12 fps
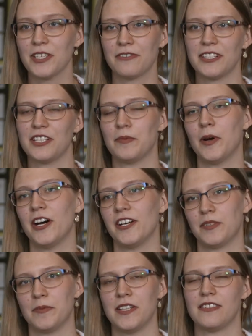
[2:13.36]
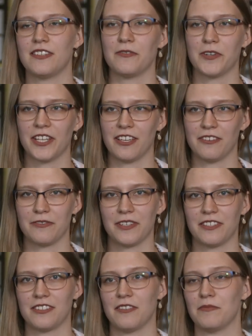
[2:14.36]
different departments. So working, for
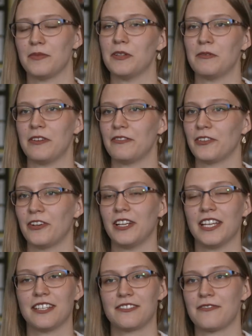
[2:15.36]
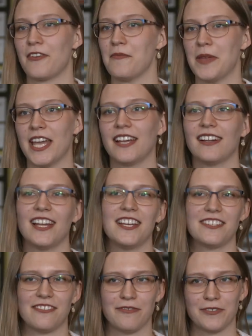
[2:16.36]
example, with colleagues from
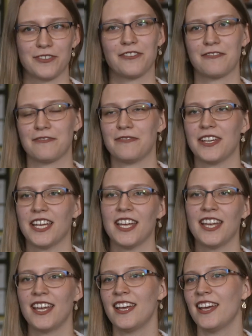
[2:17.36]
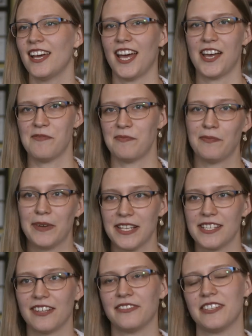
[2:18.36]
English and photography,
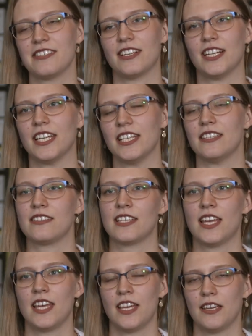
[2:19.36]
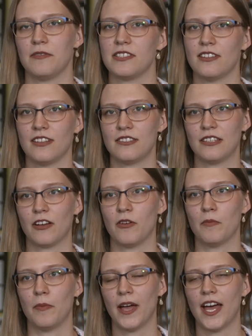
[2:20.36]
myself in science, it was nice to
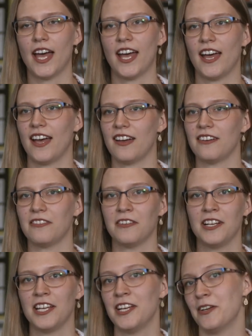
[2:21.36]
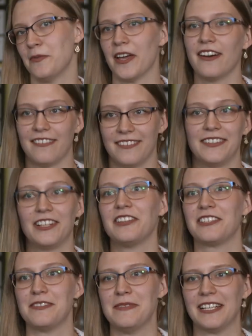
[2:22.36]
compare how we are
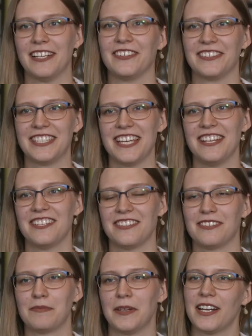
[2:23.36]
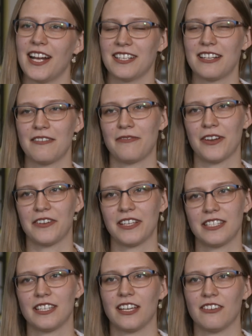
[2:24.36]
ultimately all teachers, but actually
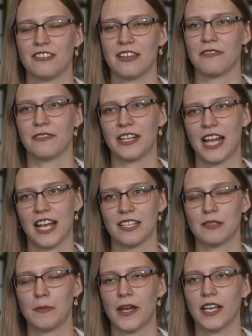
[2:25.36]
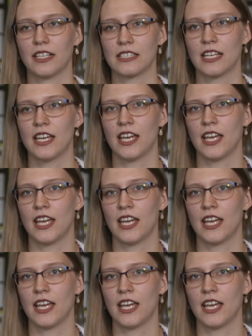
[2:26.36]
focusing on different aspects.